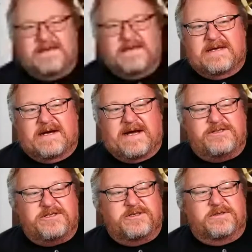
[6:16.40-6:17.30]
I
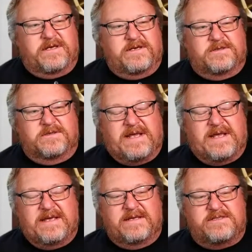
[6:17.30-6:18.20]
do. You know, getting
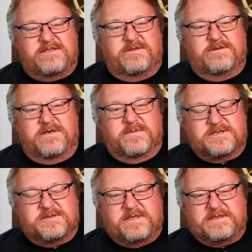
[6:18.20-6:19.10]
into
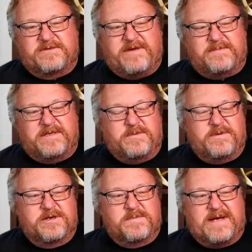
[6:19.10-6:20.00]
commercial multifamily, when
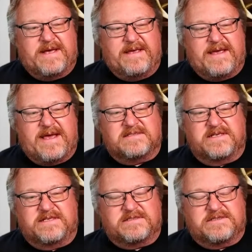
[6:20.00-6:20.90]
you're buying
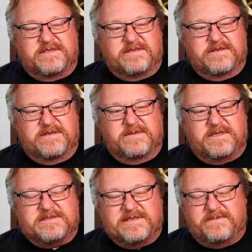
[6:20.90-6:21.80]
assets that are in the
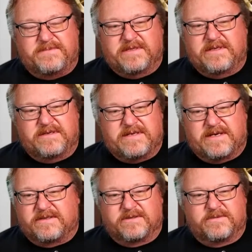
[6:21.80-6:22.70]
multi-million
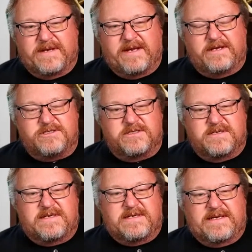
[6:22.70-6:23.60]
dollar range,
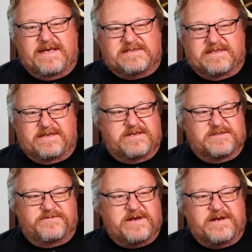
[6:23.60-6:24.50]
there's a
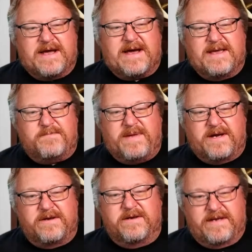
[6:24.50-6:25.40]
very high
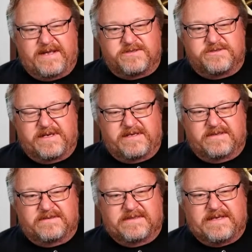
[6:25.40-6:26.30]
barrier to entry.
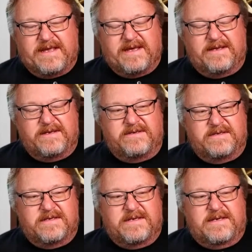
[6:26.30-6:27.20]
And
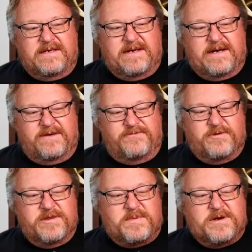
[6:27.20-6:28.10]
for
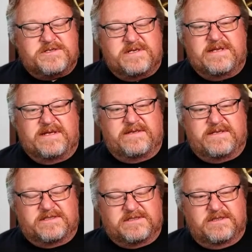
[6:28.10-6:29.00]
the person
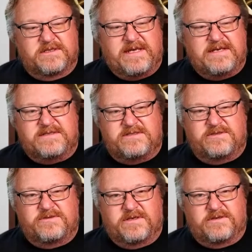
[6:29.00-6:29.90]
that's looking to,
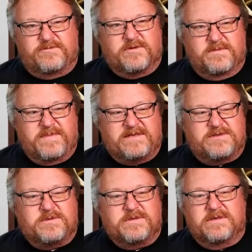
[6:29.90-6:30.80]
you know, for a
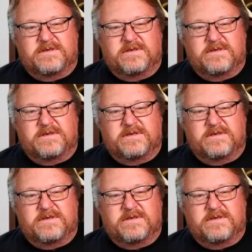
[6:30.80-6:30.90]
mentor,